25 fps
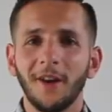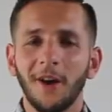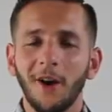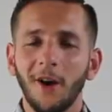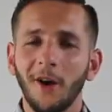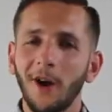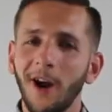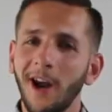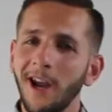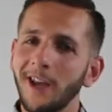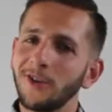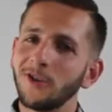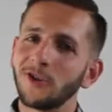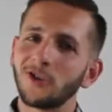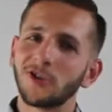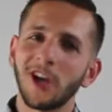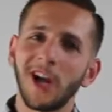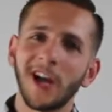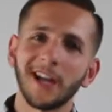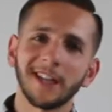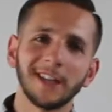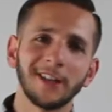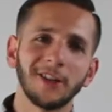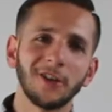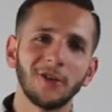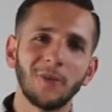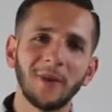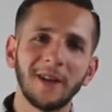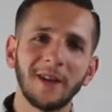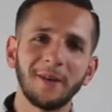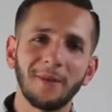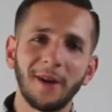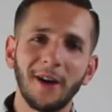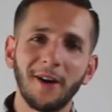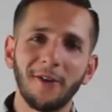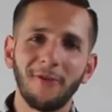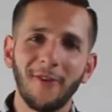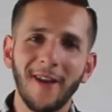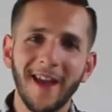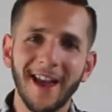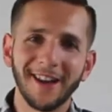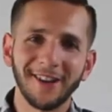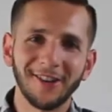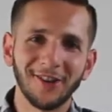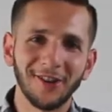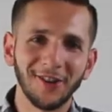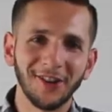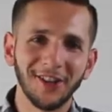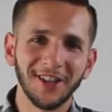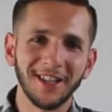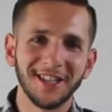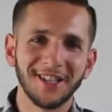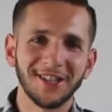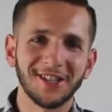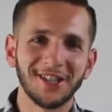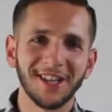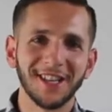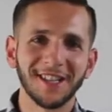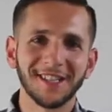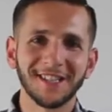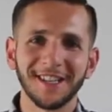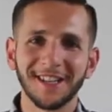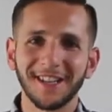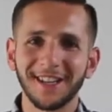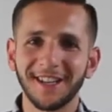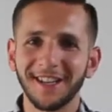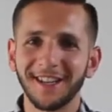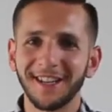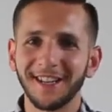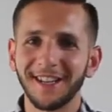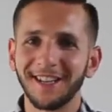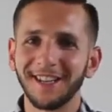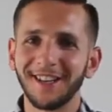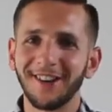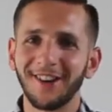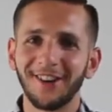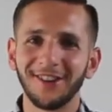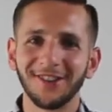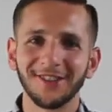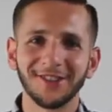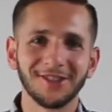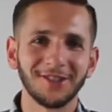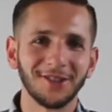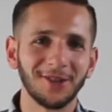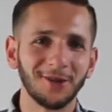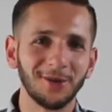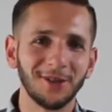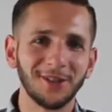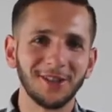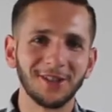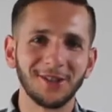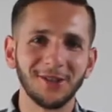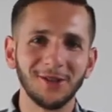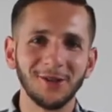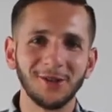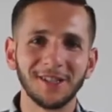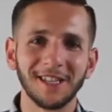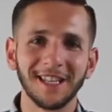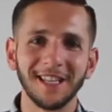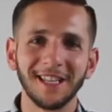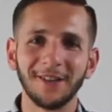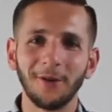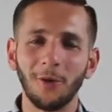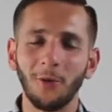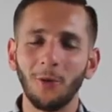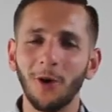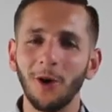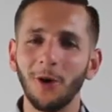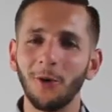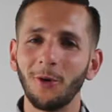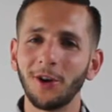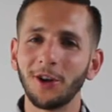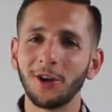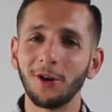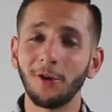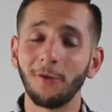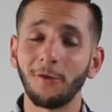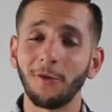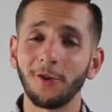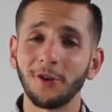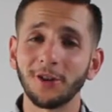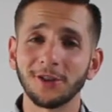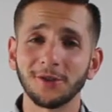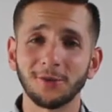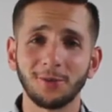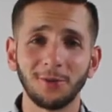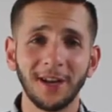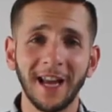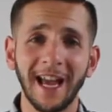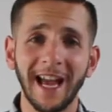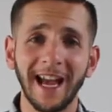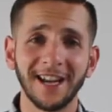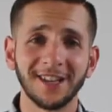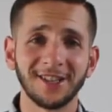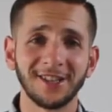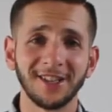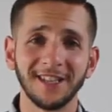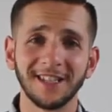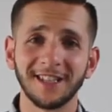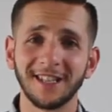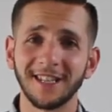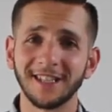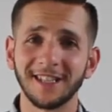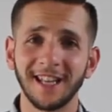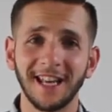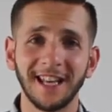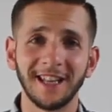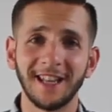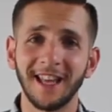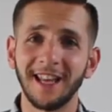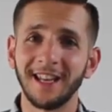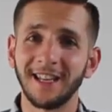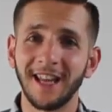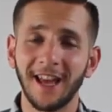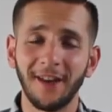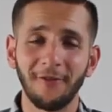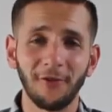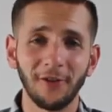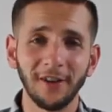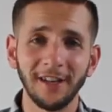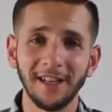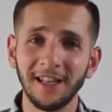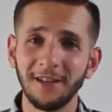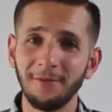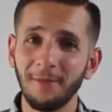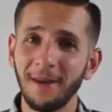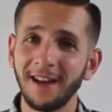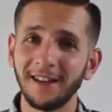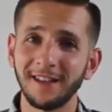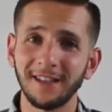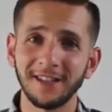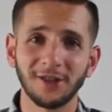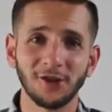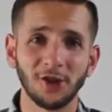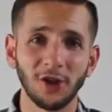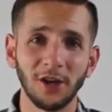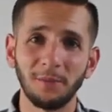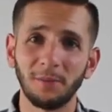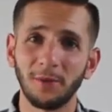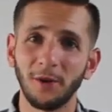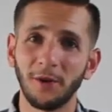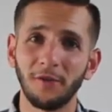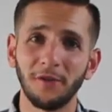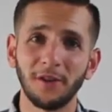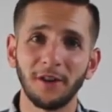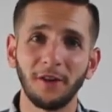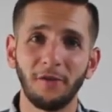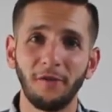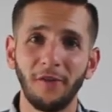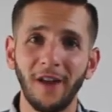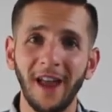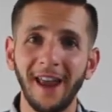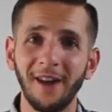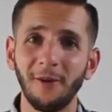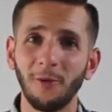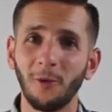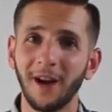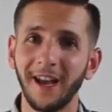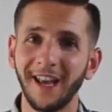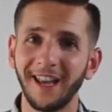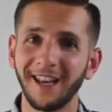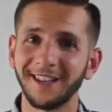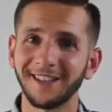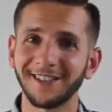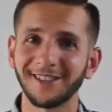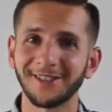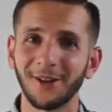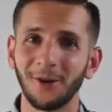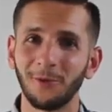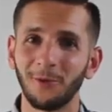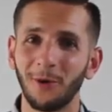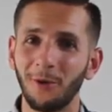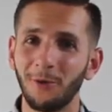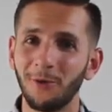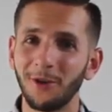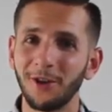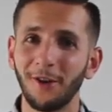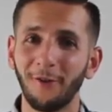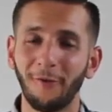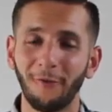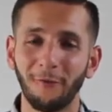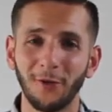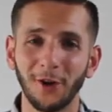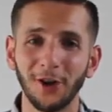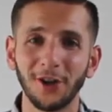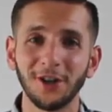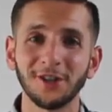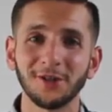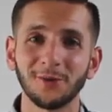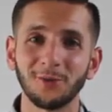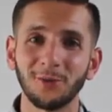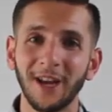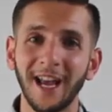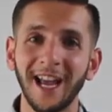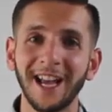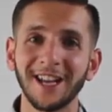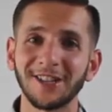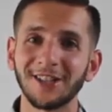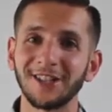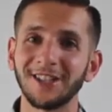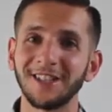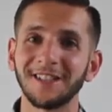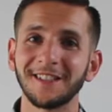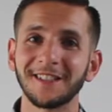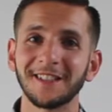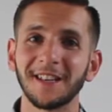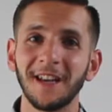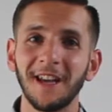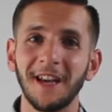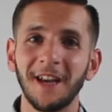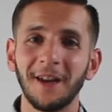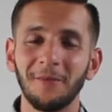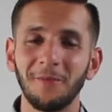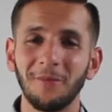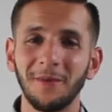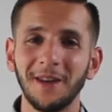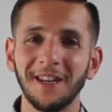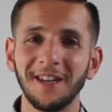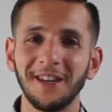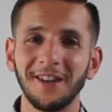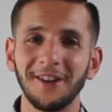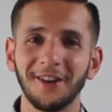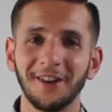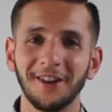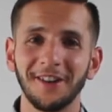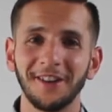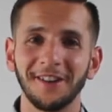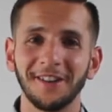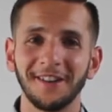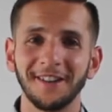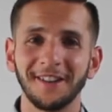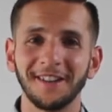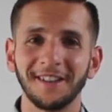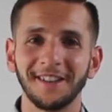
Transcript: All right, you talked a little bit about fangirling Jessica and also Suzyn. What were your first reactions? Because they definitely made the trip over to Fenway. So, what were your first reactions meeting her?